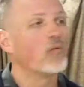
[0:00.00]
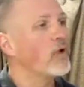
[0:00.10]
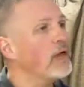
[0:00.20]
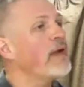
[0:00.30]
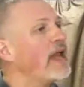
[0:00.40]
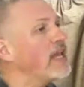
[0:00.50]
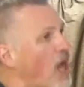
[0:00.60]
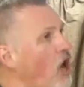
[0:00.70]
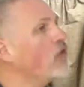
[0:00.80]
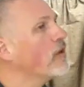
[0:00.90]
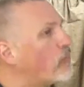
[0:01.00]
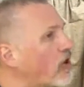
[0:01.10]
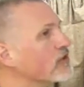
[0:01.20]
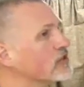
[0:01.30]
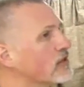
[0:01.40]
that we may know the
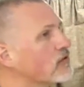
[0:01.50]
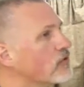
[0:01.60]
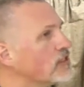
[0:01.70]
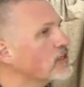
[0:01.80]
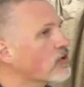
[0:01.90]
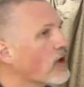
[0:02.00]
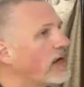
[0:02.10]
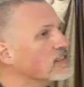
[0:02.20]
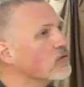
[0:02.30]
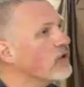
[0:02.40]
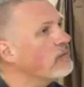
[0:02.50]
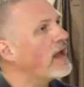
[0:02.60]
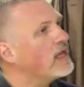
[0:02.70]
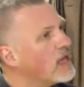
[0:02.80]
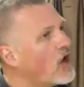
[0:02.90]
person of the risen Christ, that we
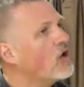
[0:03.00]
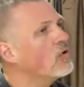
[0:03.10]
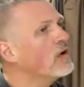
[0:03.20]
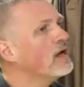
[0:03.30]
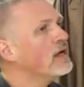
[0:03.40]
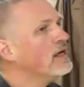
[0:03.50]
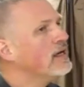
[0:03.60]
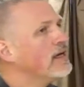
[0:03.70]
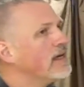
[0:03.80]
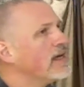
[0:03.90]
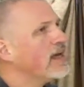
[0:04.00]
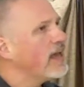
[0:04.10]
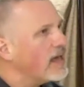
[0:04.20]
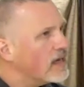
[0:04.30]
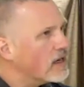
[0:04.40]
may know
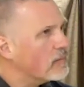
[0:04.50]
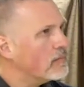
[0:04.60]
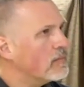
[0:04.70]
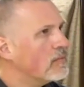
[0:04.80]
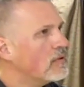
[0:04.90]
Him,